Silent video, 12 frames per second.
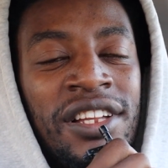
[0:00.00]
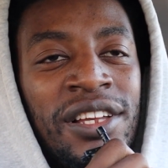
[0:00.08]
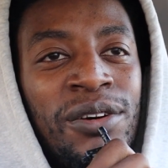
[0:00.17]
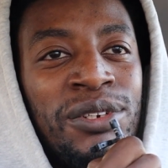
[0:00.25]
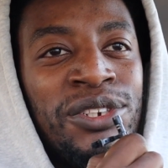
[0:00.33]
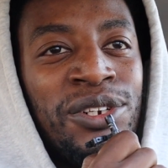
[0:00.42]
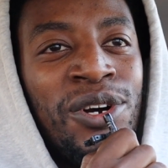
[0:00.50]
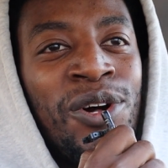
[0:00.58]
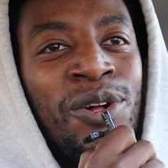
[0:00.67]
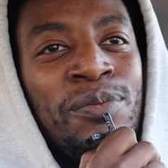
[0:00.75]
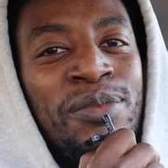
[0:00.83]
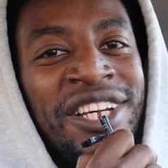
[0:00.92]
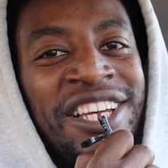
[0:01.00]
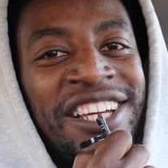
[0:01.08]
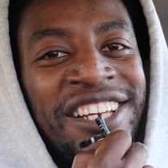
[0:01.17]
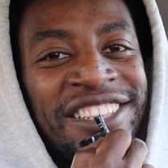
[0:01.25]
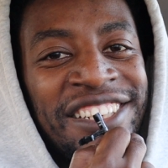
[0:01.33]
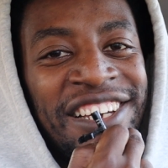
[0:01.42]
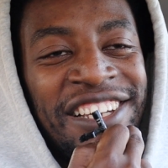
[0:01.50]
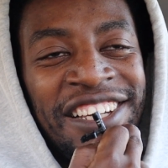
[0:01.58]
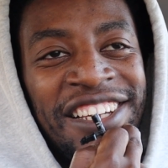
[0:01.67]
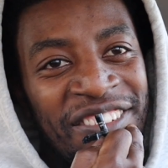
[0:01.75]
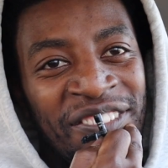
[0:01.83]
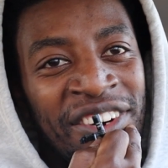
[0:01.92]
we should all begin is like
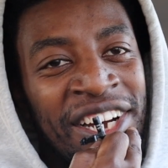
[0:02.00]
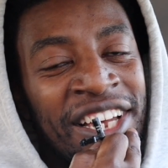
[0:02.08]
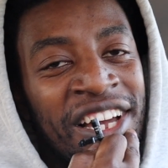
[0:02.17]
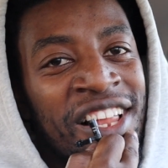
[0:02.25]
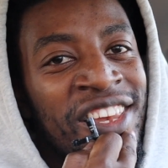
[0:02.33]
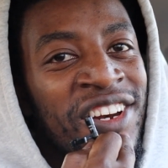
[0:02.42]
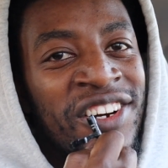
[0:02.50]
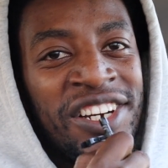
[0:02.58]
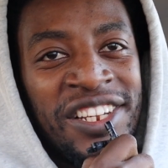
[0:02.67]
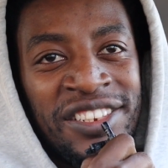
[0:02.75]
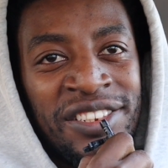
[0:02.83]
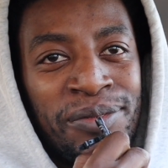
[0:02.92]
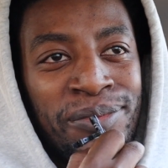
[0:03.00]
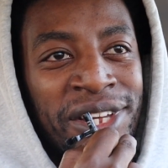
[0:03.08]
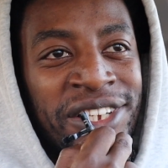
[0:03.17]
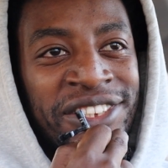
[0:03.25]
by unlearning something.